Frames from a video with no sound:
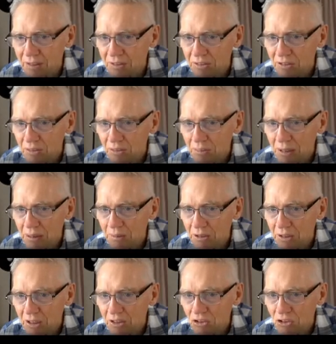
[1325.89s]
So maybe
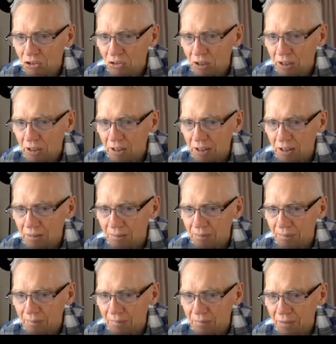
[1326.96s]
they're struggling.
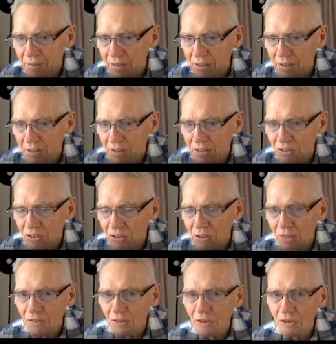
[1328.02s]
So
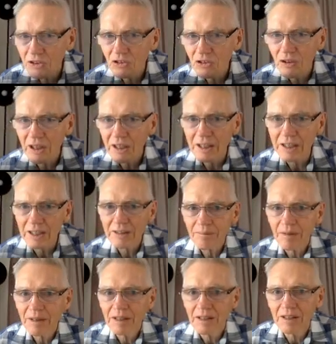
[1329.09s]
if you're struggling,
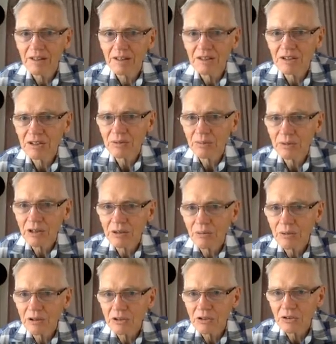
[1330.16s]
this is what I
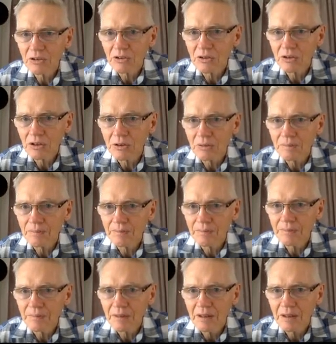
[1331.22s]
want you to do.
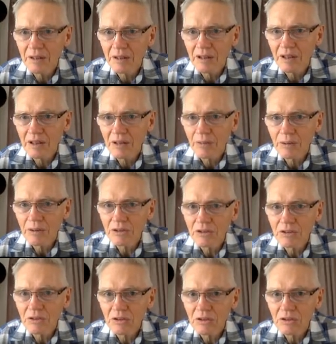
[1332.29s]
I want you to